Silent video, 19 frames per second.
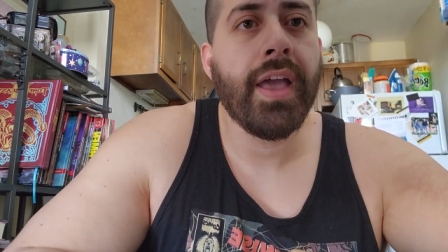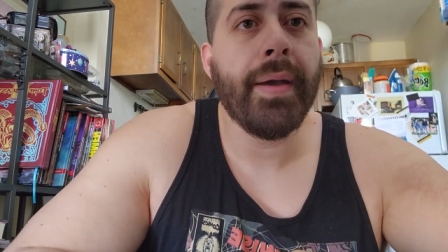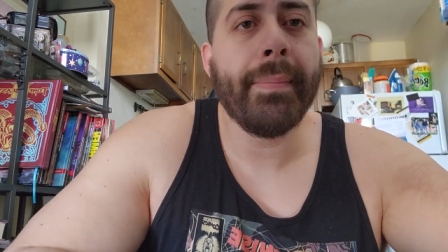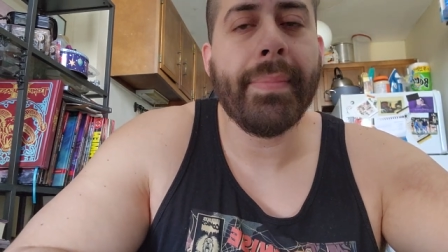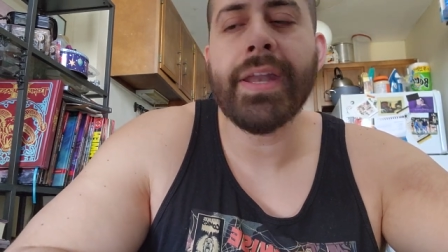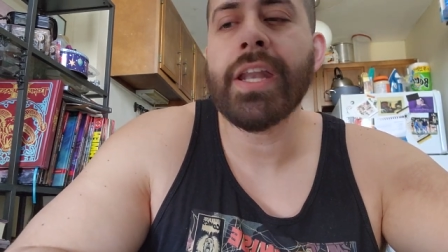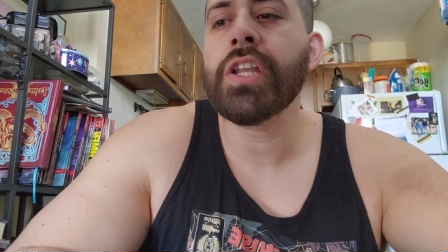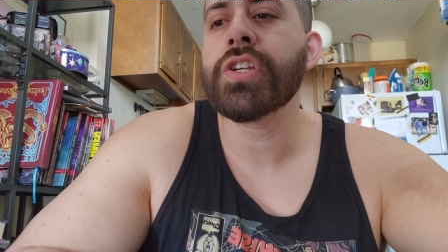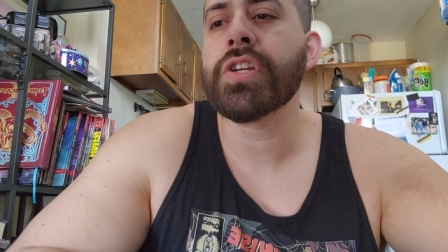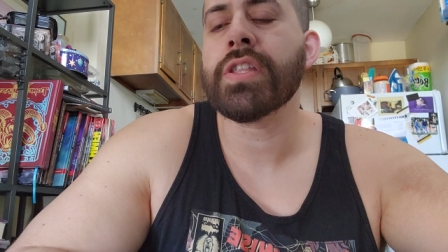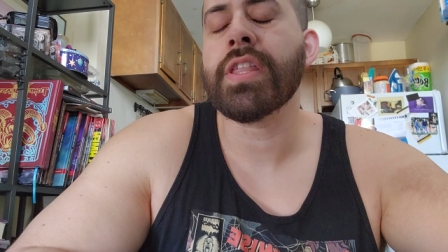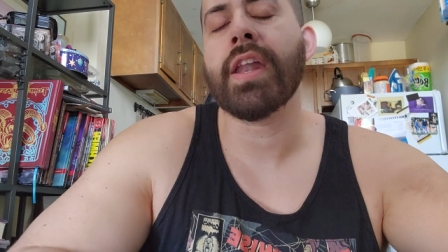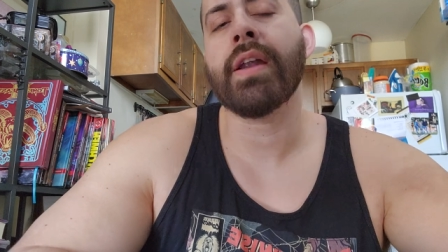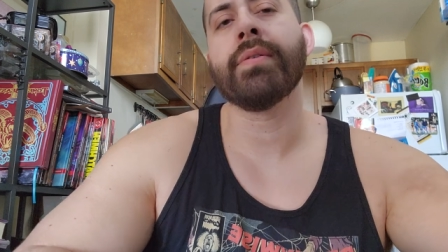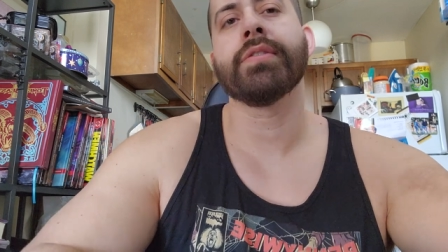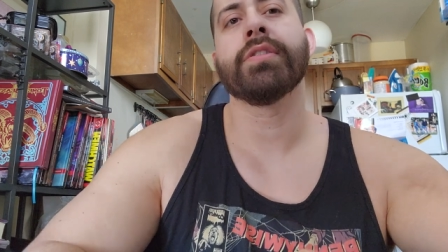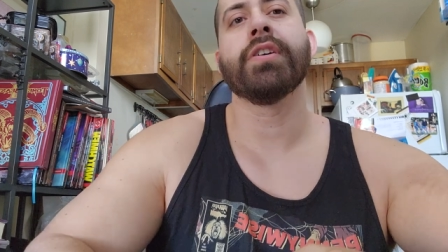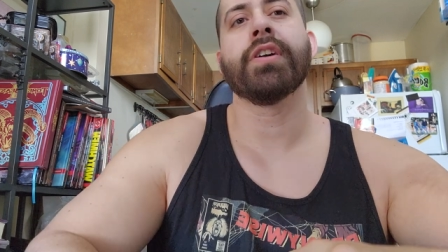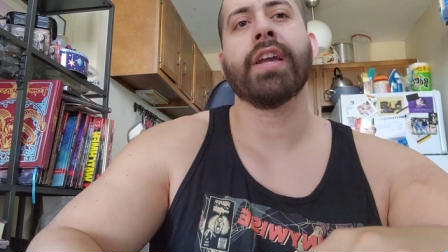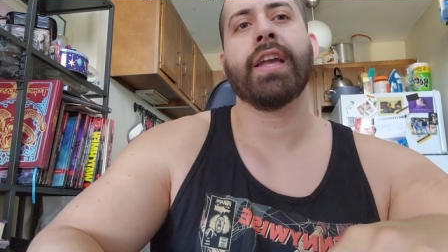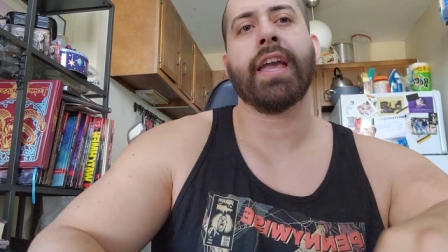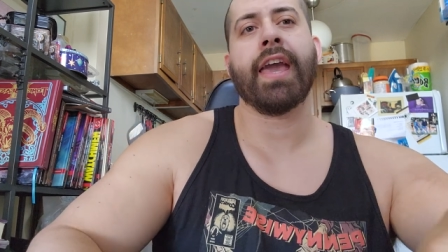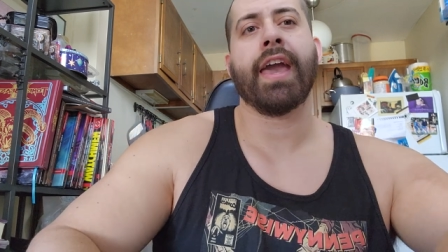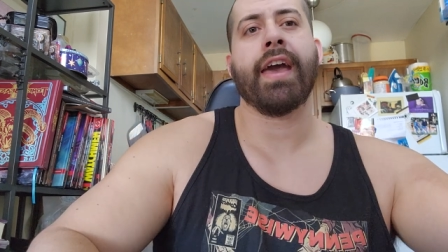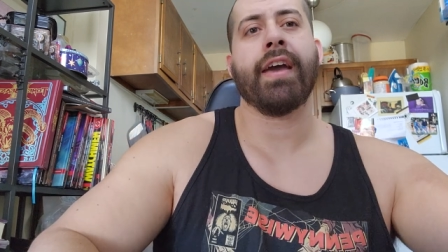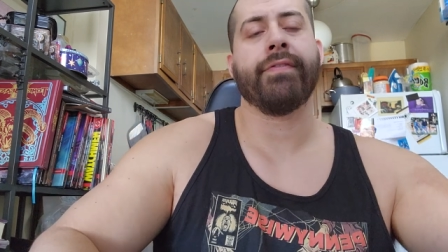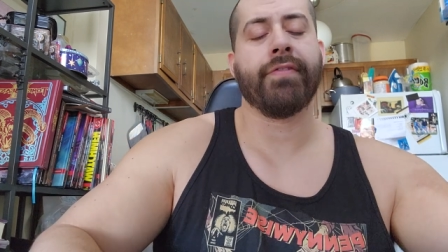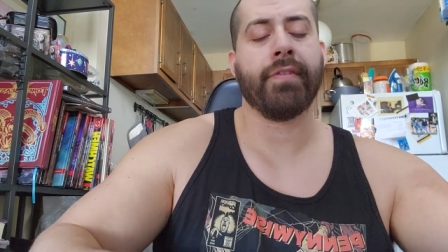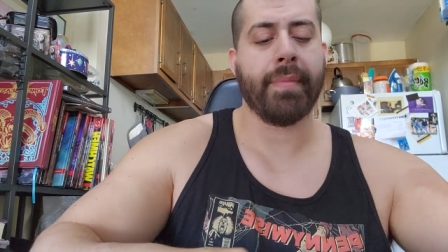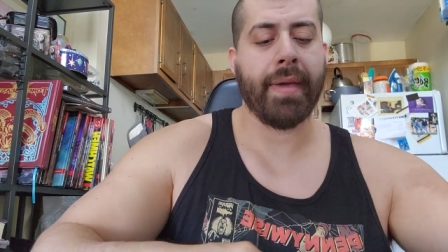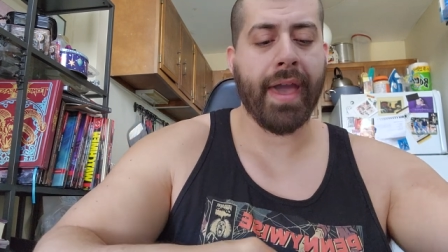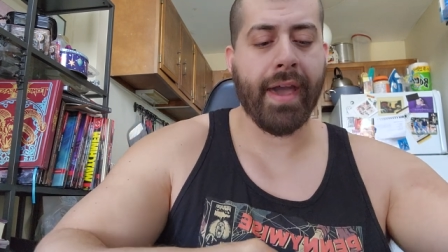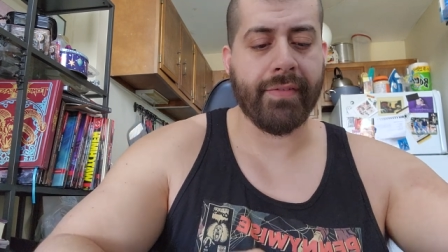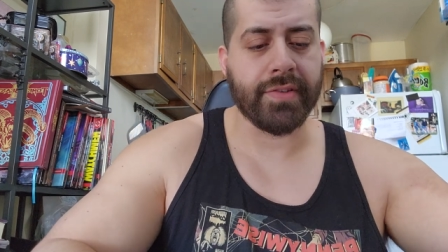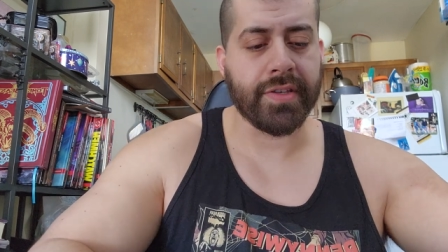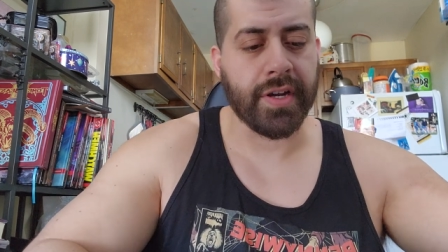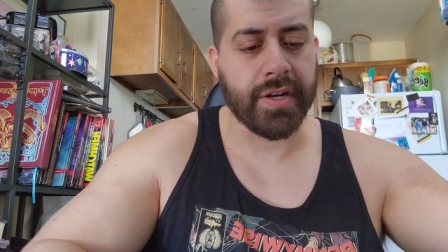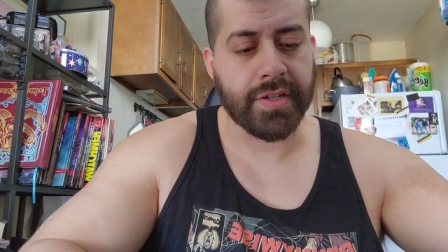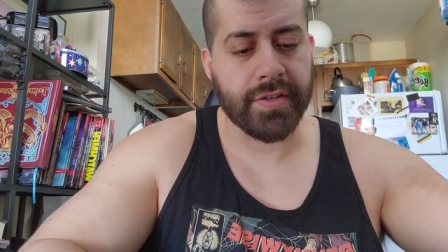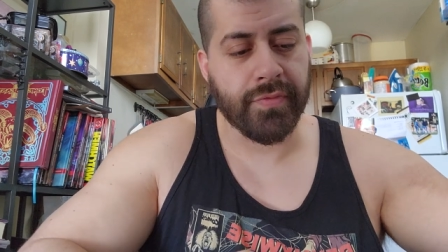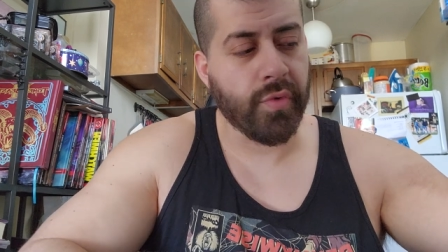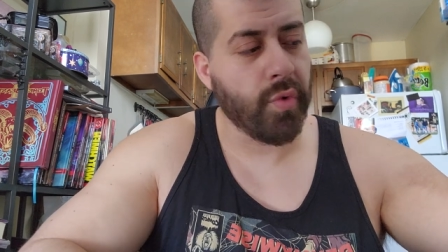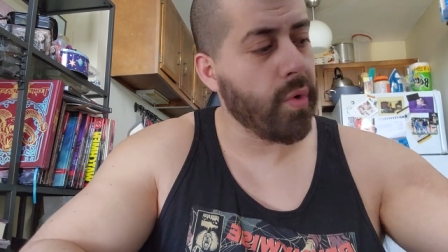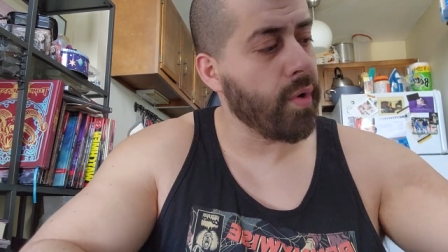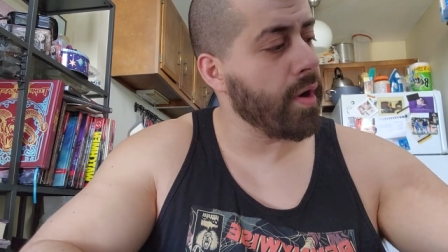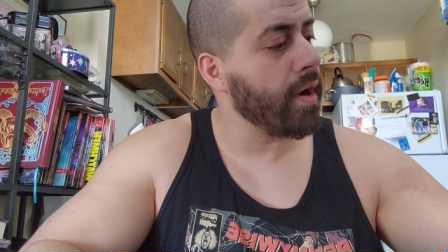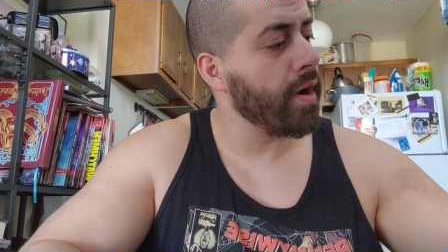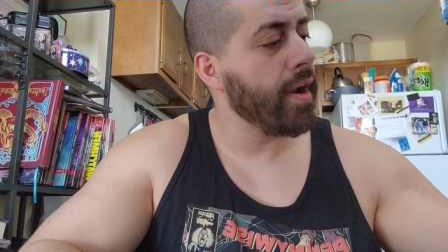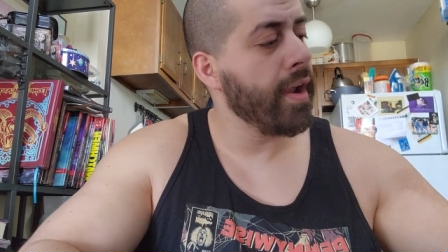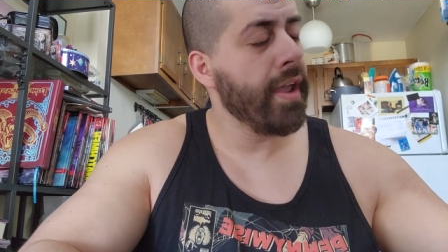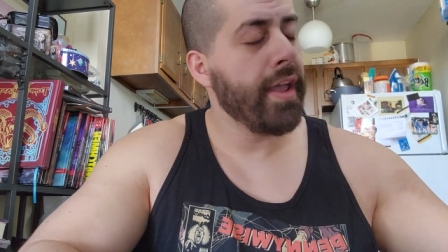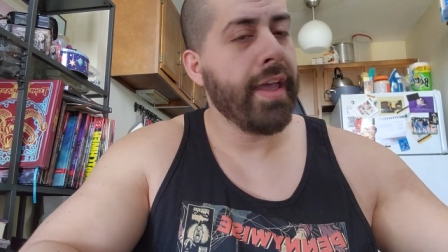a miniature that I was looking at from Avatars of War